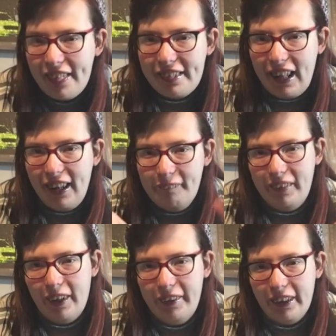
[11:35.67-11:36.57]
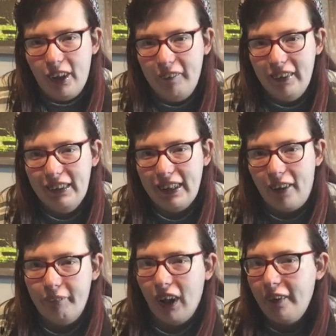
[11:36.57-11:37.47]
then let me know in the comments
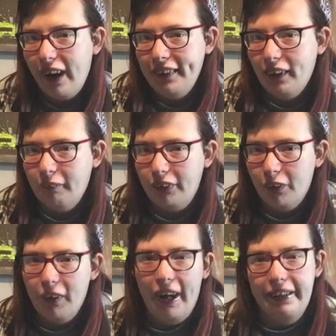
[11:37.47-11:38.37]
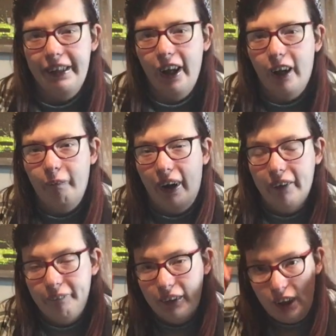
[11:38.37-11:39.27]
down below, and I will do a
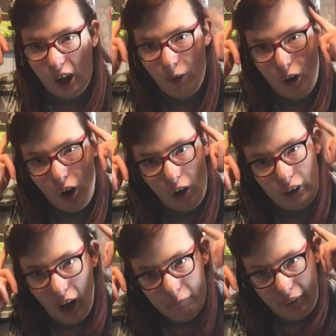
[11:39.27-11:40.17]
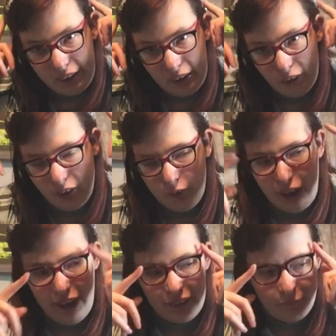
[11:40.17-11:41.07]
DIY video on making your own
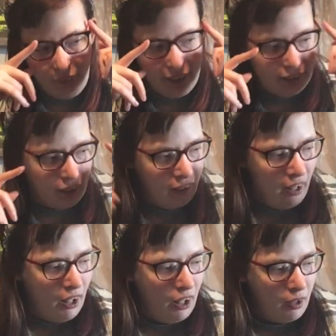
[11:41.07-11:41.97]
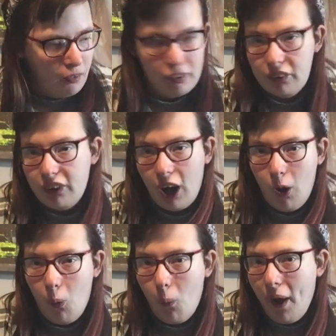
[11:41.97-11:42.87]
headband.
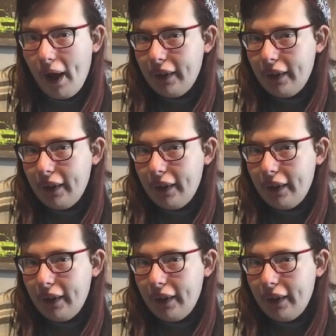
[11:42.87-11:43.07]
So,